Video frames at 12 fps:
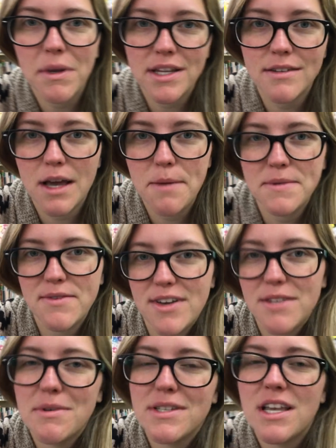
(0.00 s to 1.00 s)
many types of
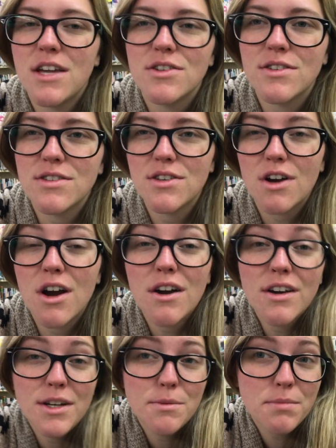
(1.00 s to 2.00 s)
expectations there
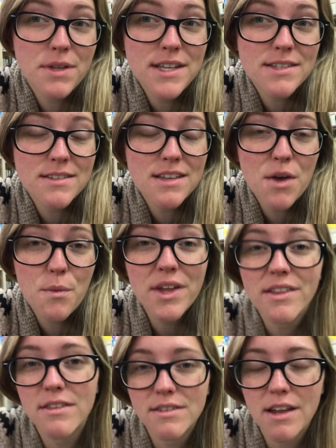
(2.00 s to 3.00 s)
are in a place as I
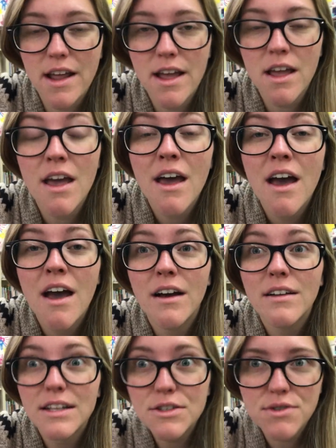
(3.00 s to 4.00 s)
went today.
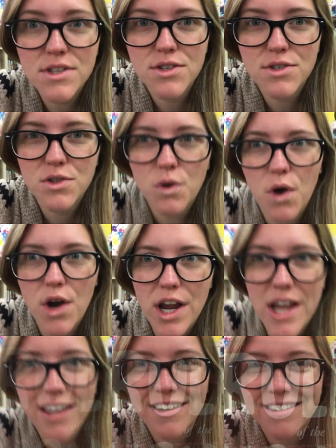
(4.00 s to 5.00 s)
Let's read the story.